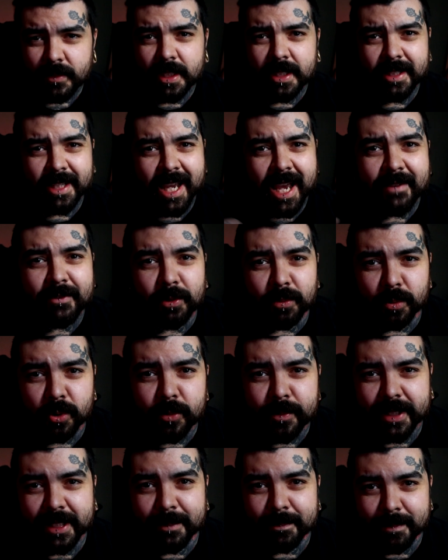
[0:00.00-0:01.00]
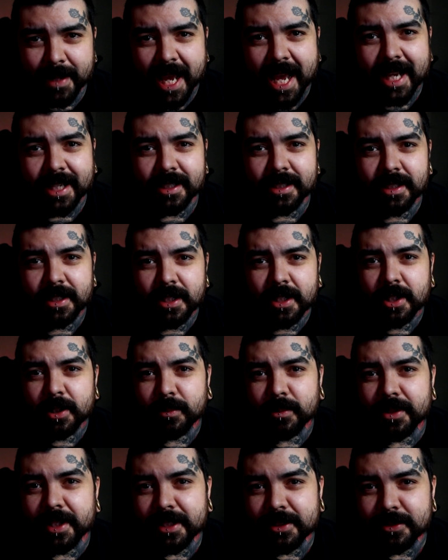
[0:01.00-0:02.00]
and they have a room in the back
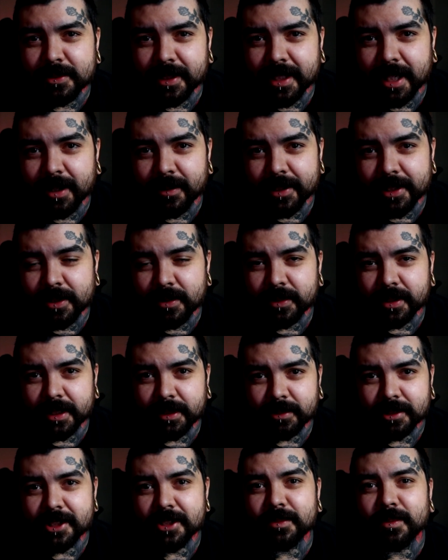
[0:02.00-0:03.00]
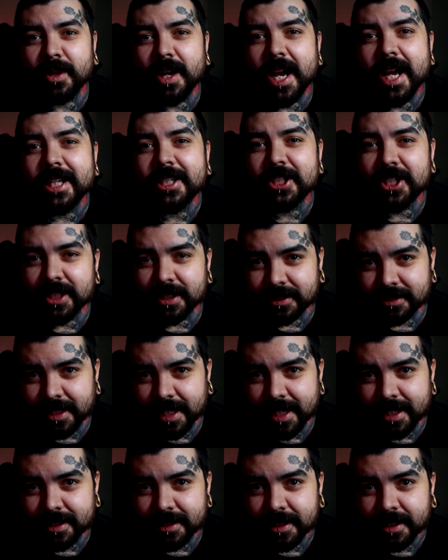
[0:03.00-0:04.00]
where they do karaoke, which is where I chilled
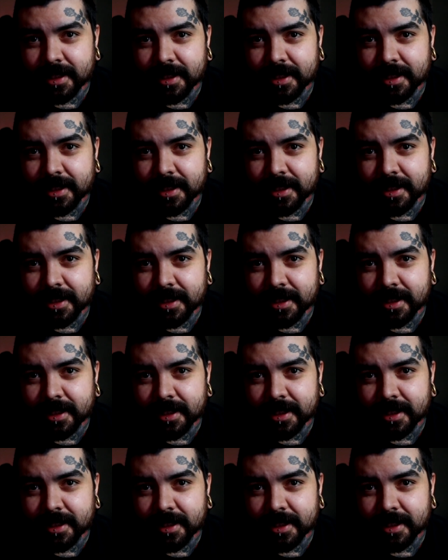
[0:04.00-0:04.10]
at.